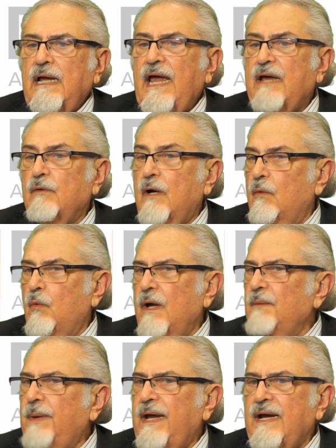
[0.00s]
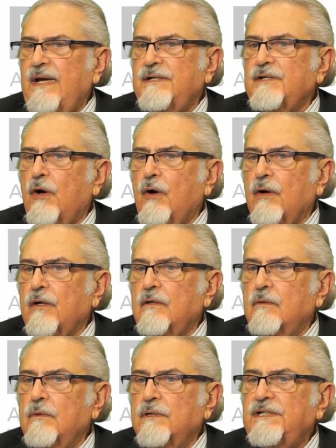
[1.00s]
had a one-page
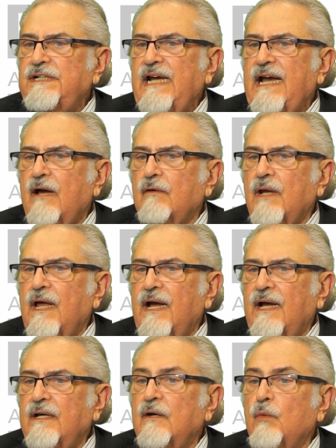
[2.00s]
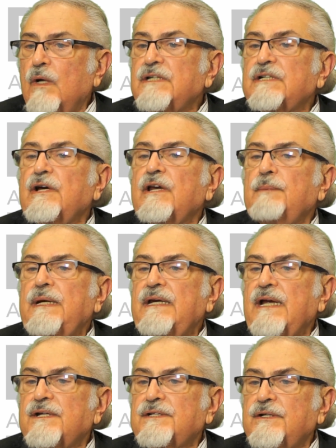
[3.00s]
article where she outlined what's going to be
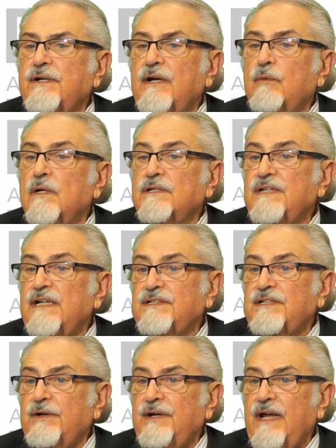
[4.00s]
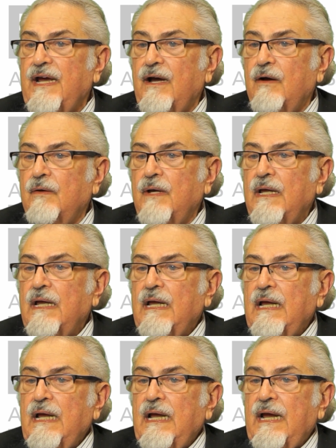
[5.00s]
necessary and what's necessary now.
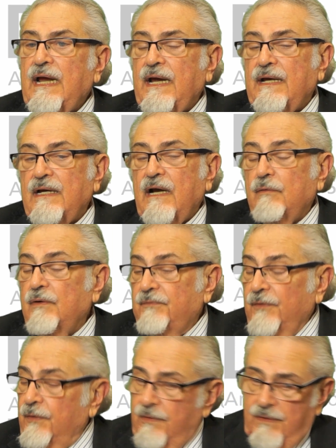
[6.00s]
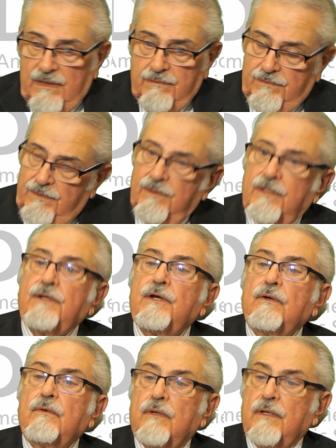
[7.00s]
And I refer
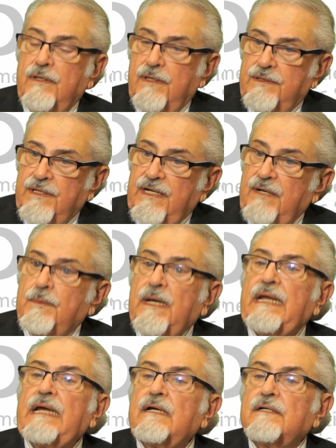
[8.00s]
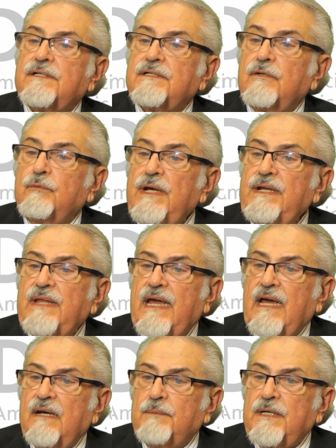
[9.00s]
you or to anybody else to read
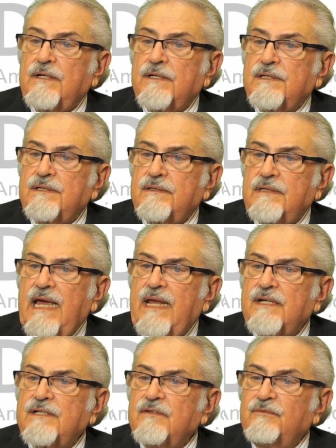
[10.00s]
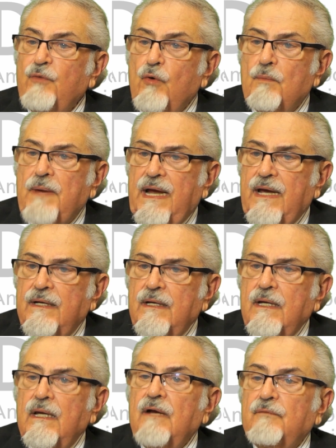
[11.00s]
that, because that is the format
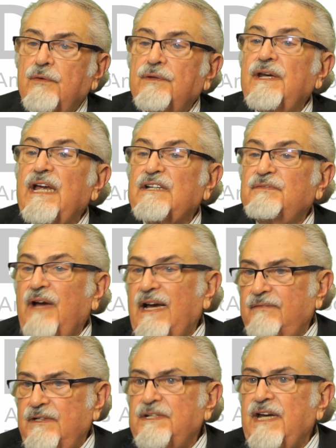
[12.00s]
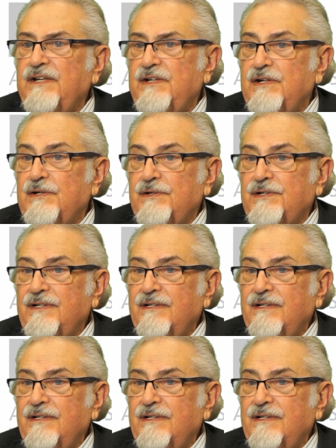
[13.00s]
for the next 5 to 10 years.